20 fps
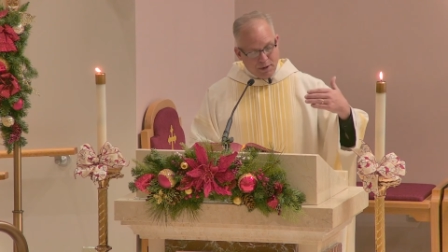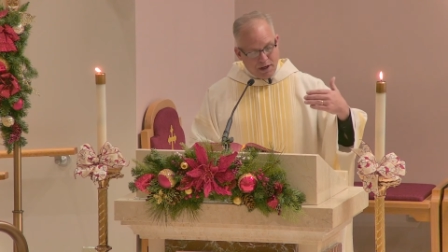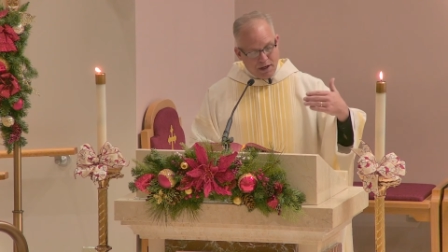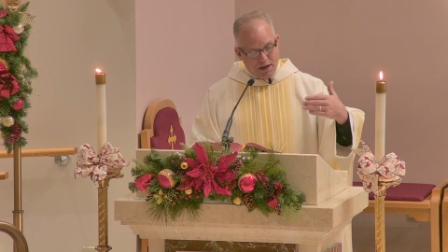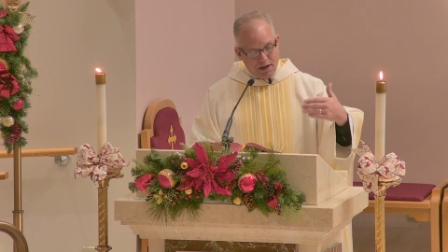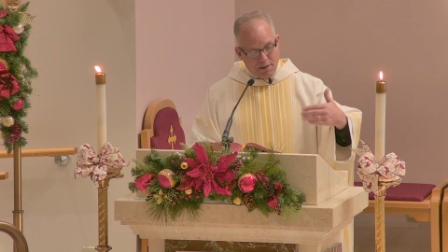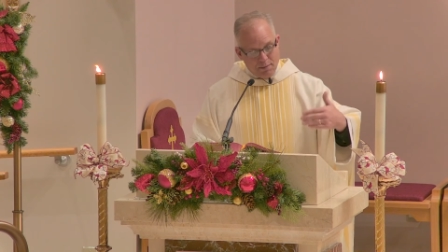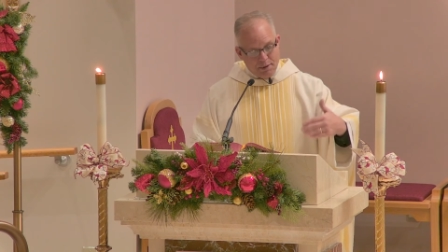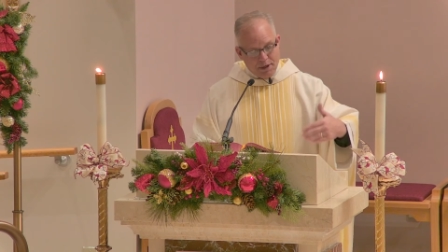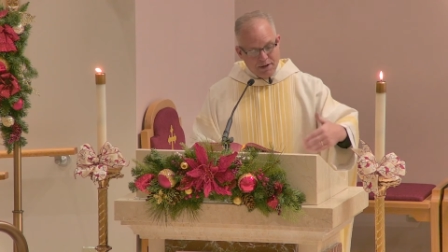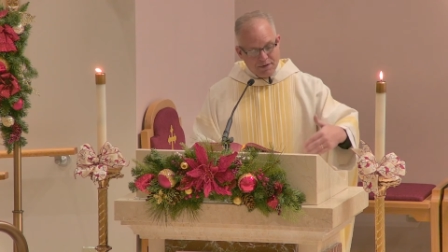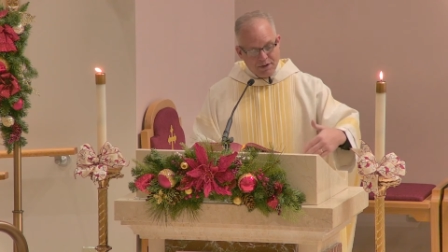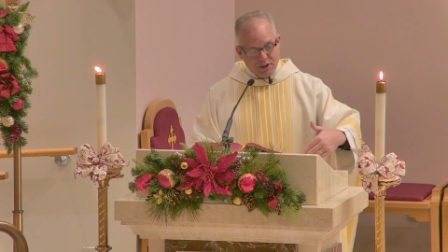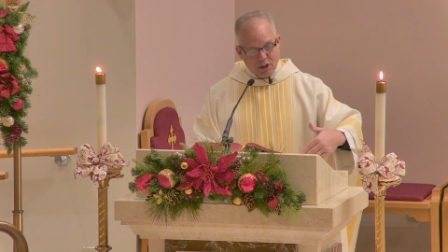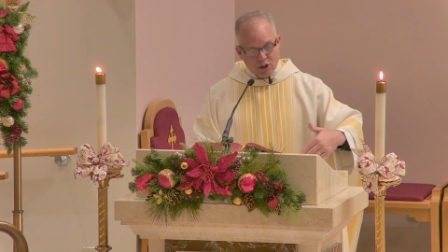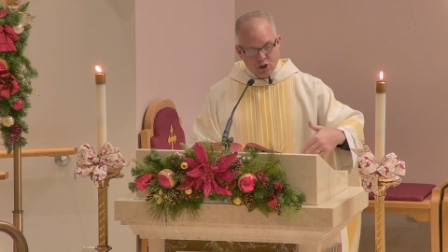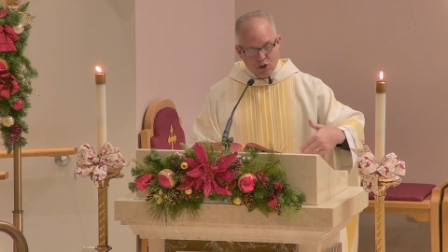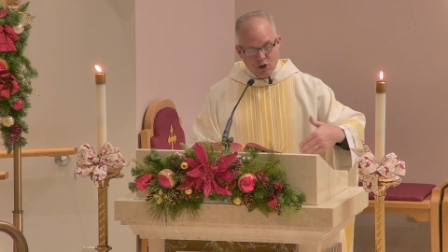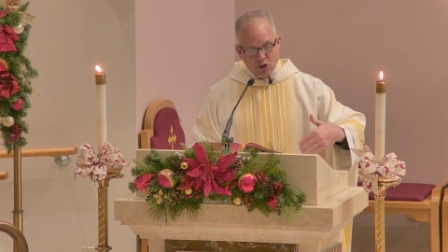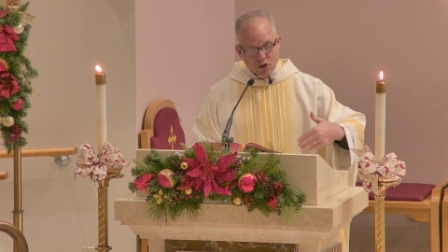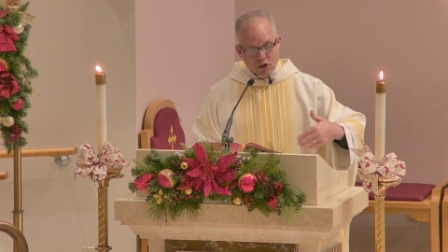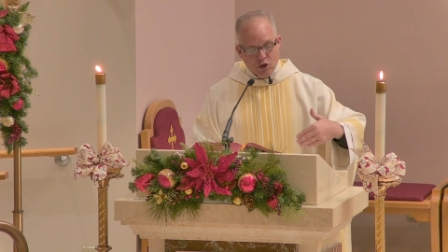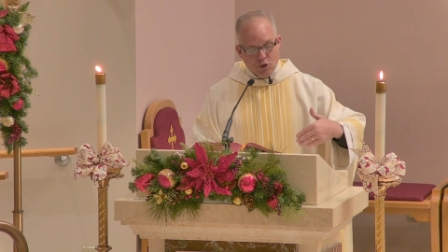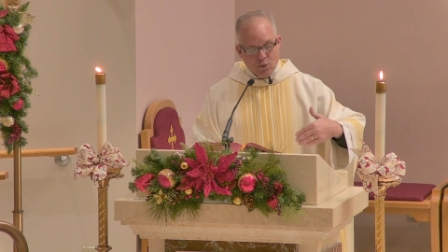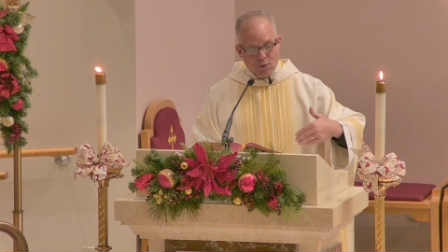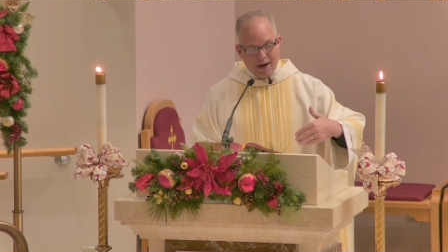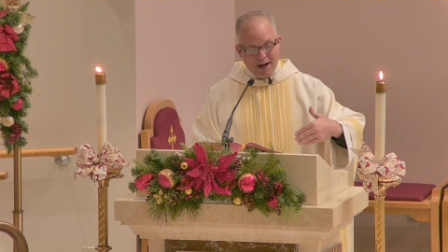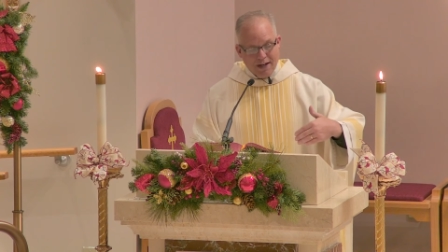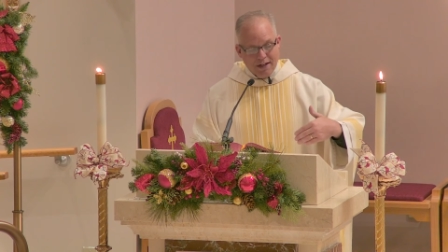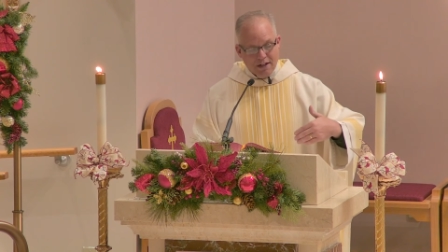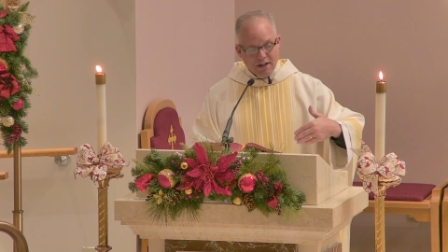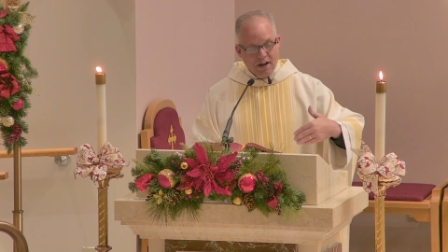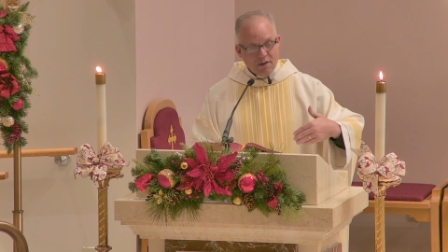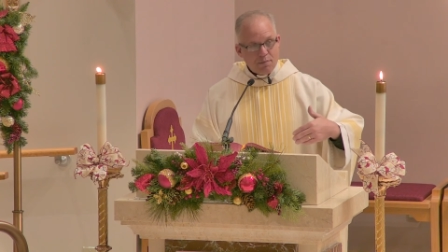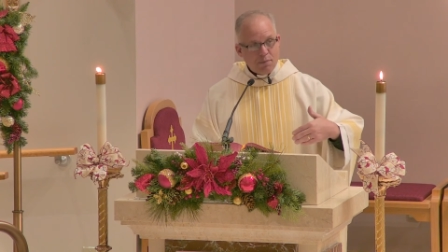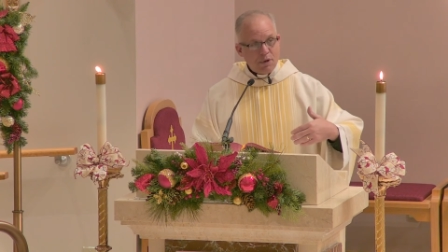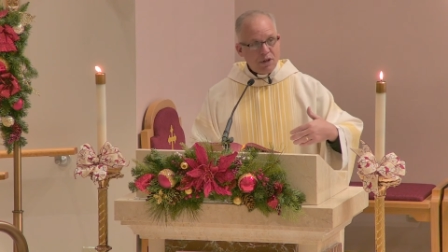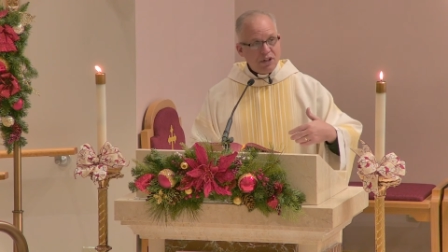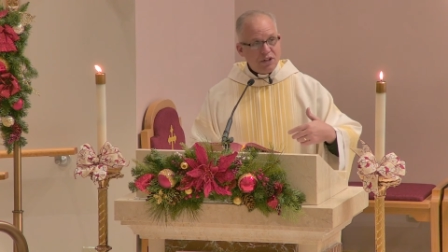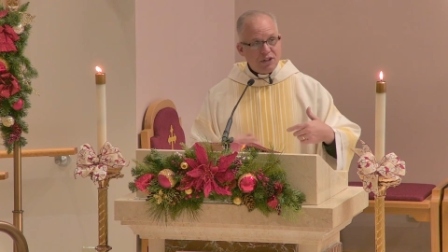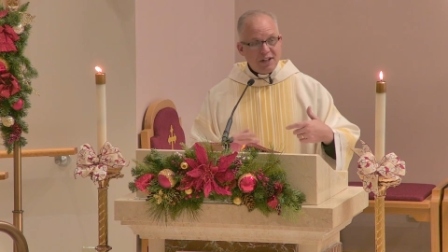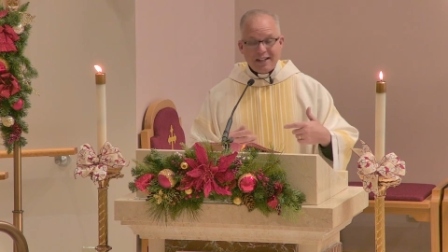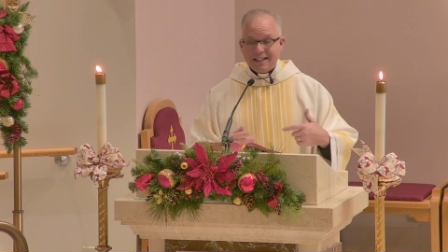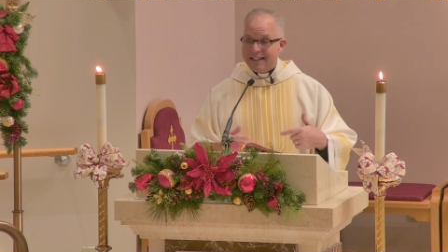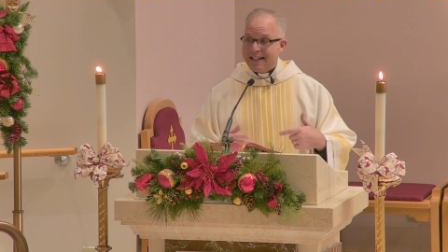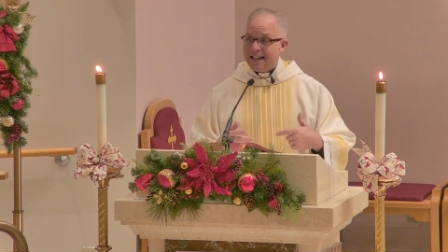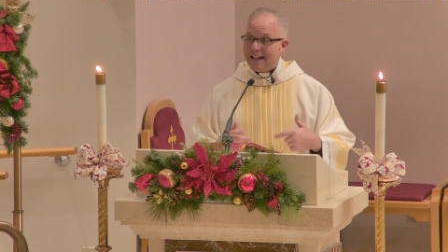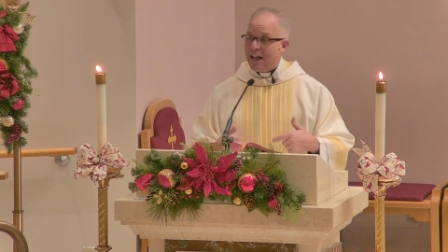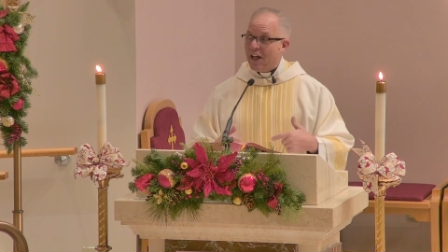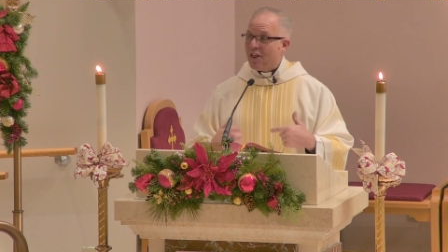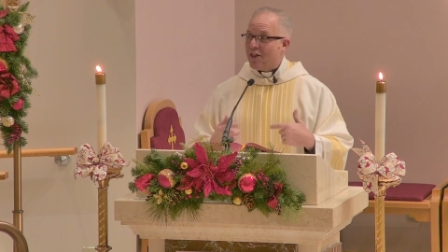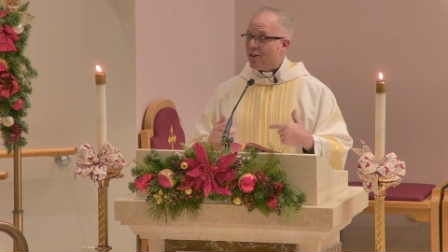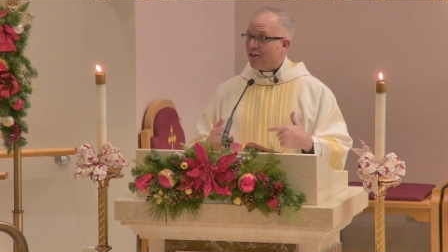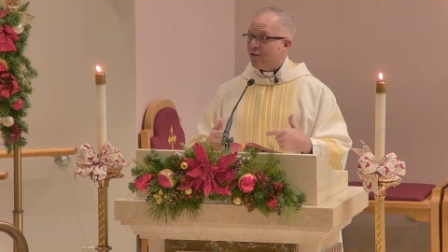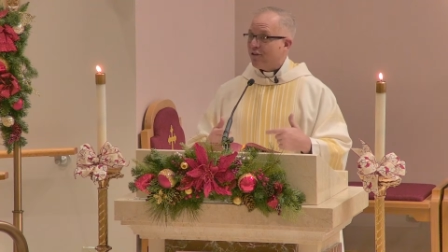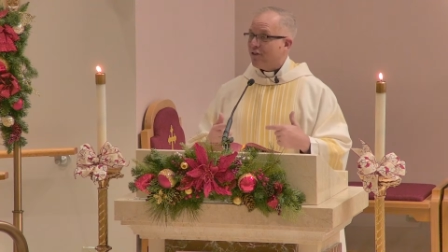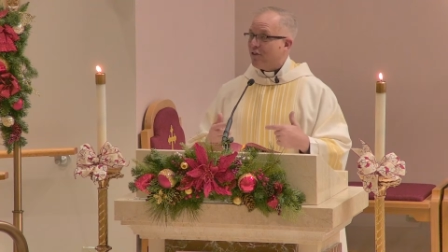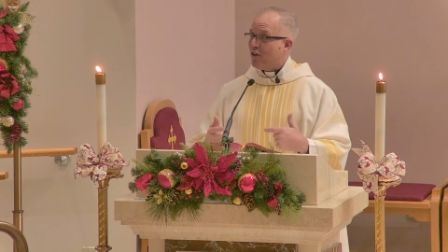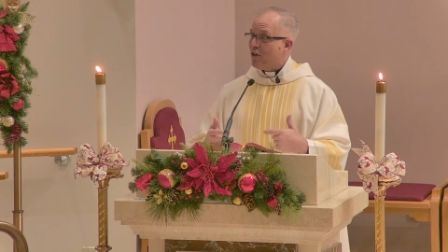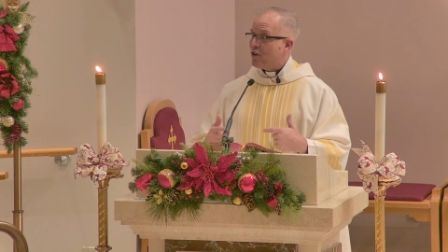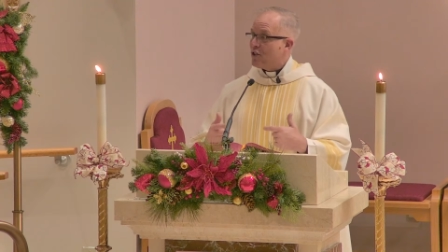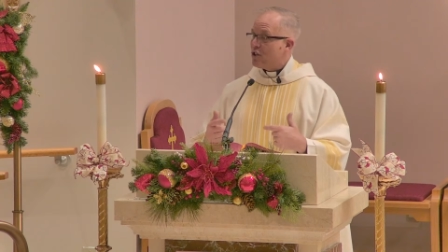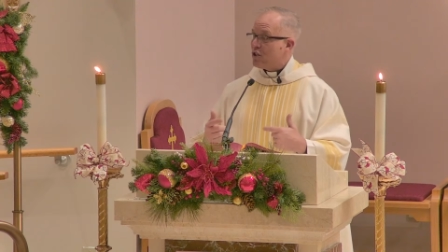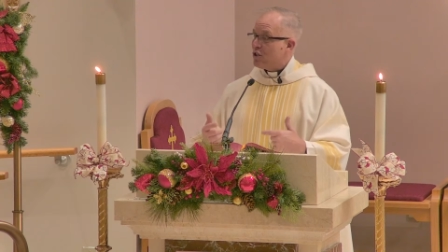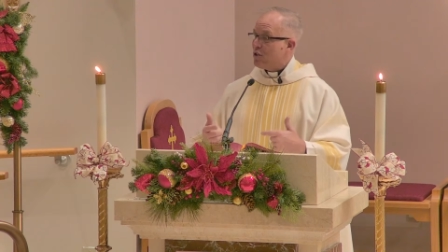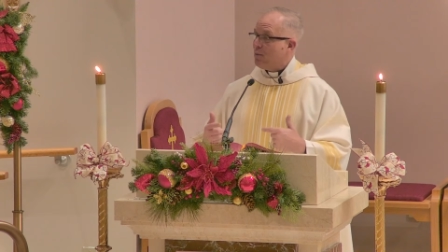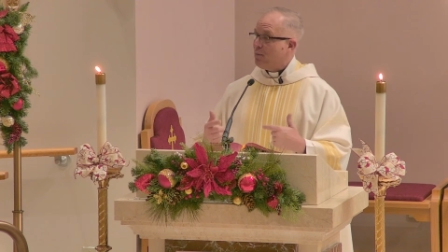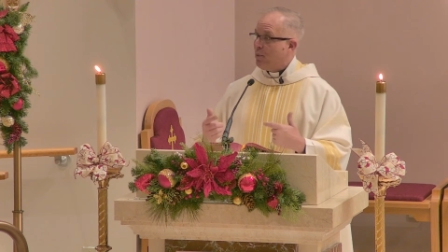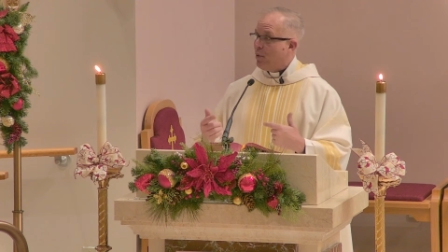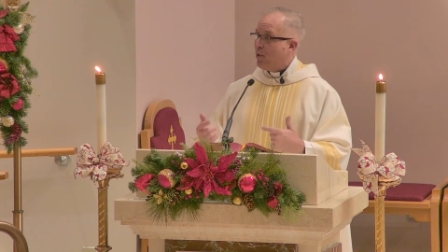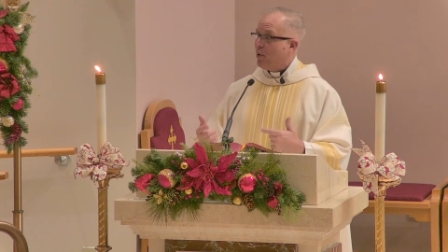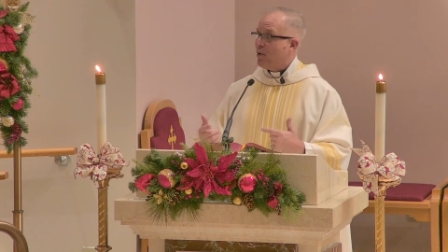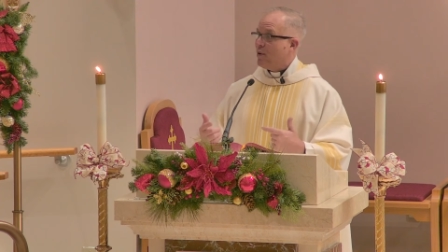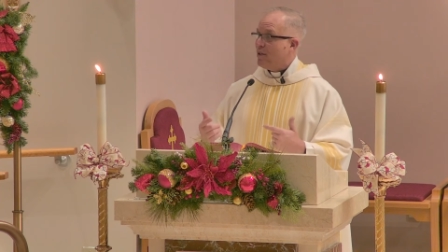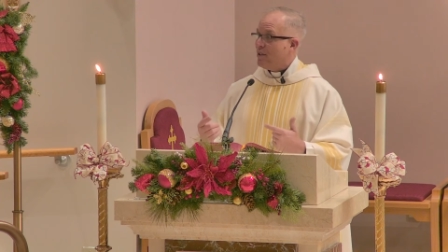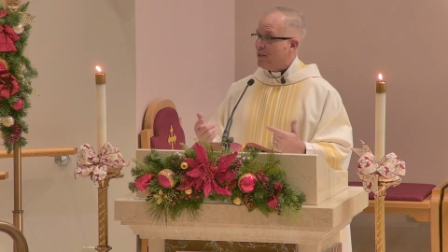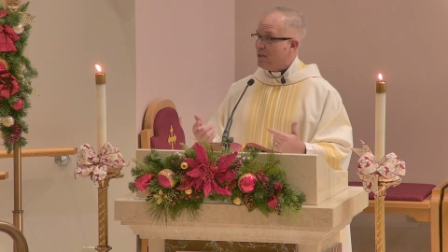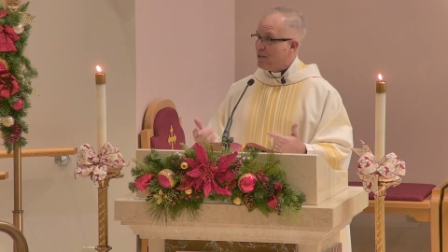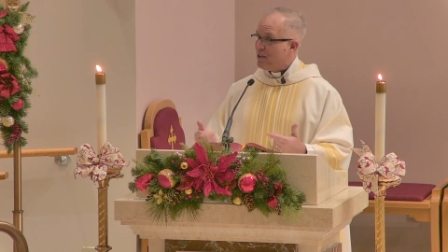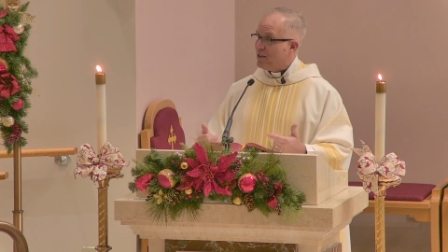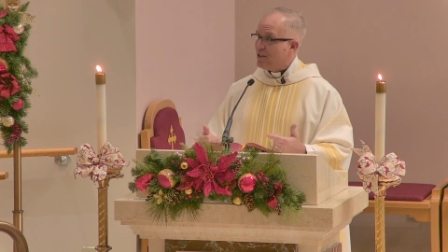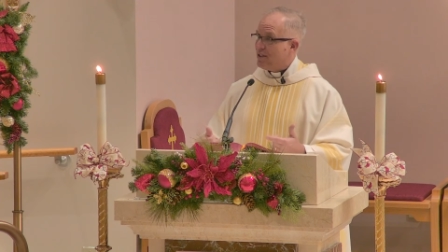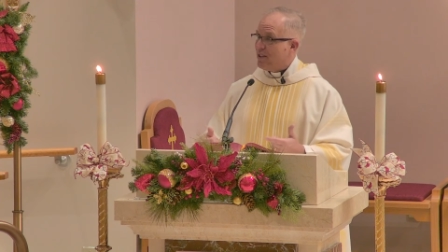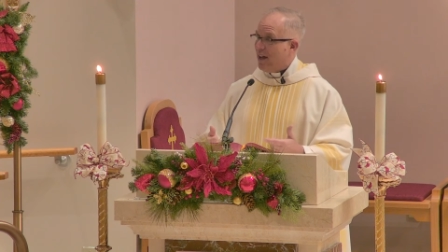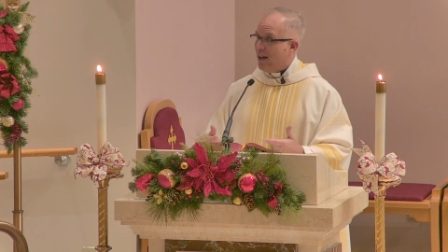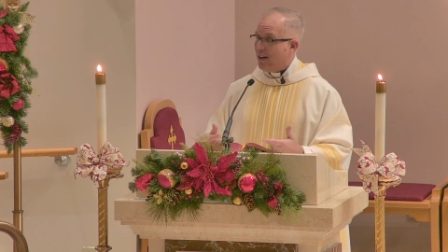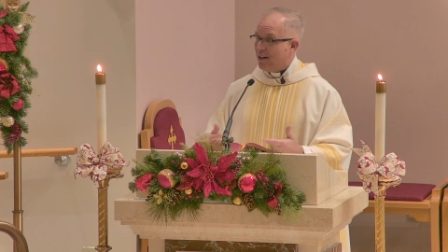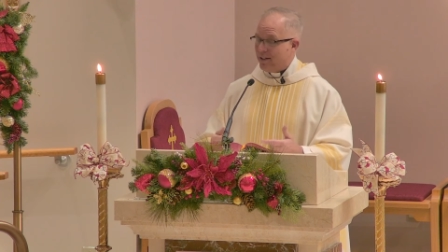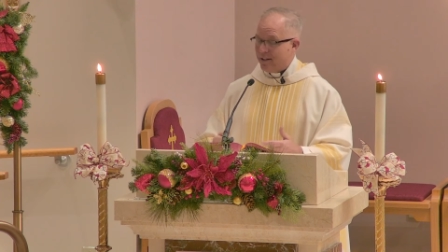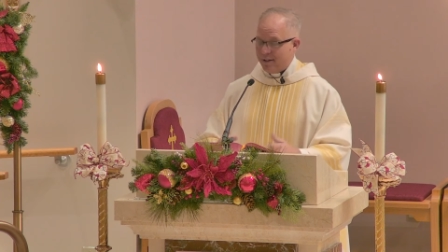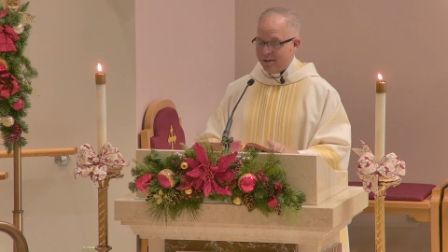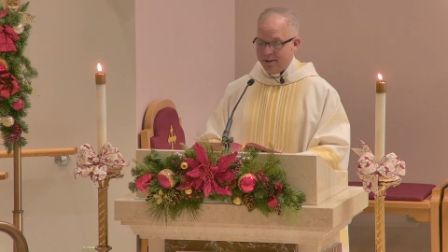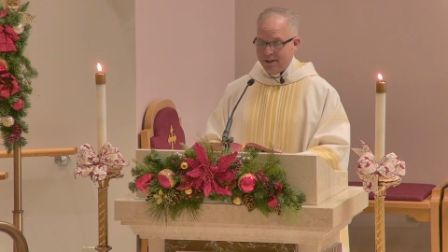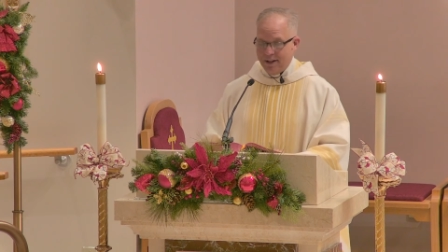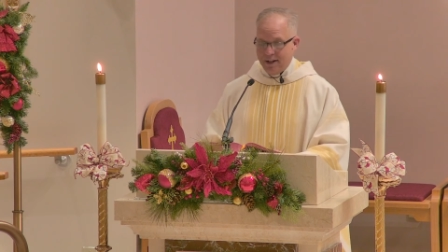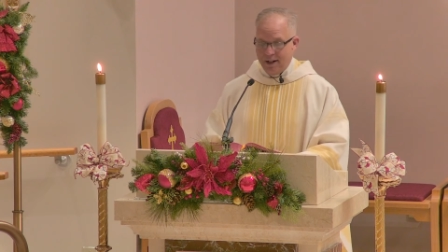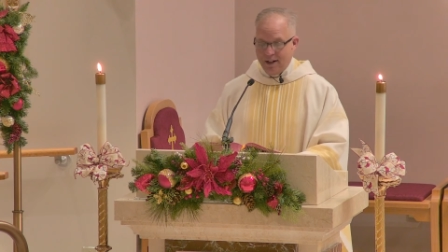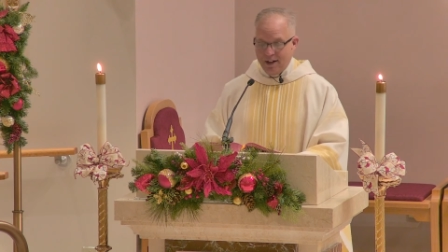uh, a bit of a liturgical rite of presenting the firstborn son.